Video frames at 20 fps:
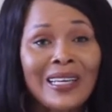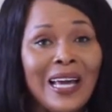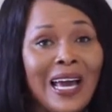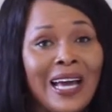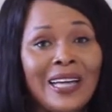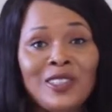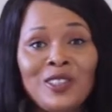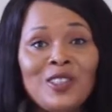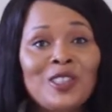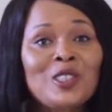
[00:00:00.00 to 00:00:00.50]

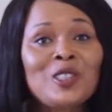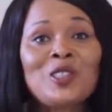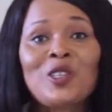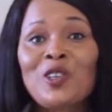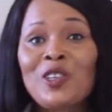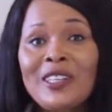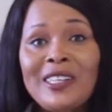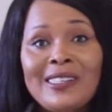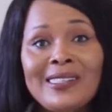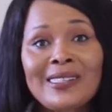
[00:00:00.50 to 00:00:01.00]
I'm just
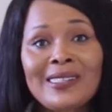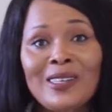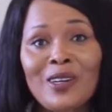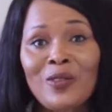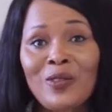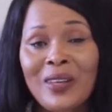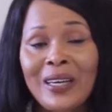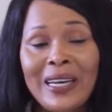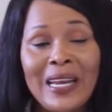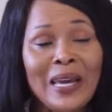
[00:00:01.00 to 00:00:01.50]
showing you
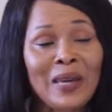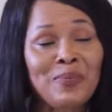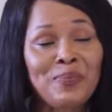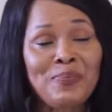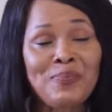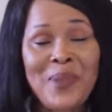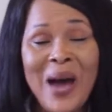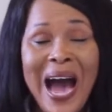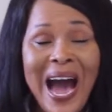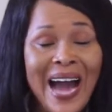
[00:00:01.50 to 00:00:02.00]
stuff that I
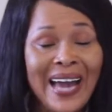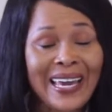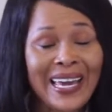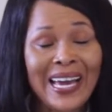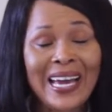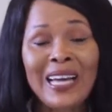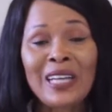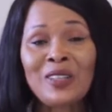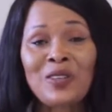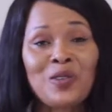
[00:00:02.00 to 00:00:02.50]
buy
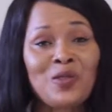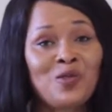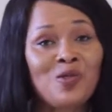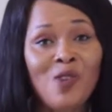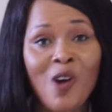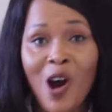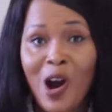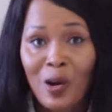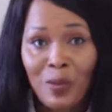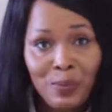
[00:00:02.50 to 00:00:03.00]
at
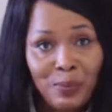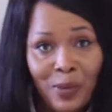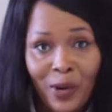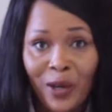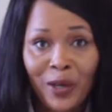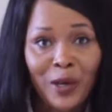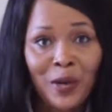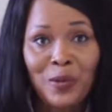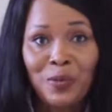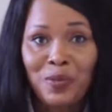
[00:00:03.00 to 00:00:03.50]
rock
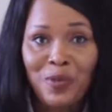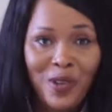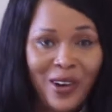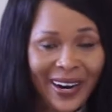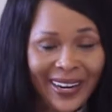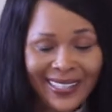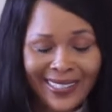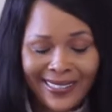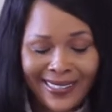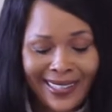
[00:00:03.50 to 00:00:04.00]
bottom
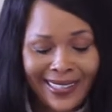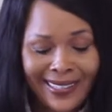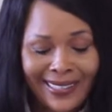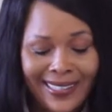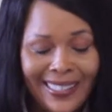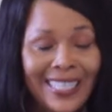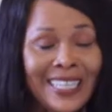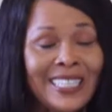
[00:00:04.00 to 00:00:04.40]
prices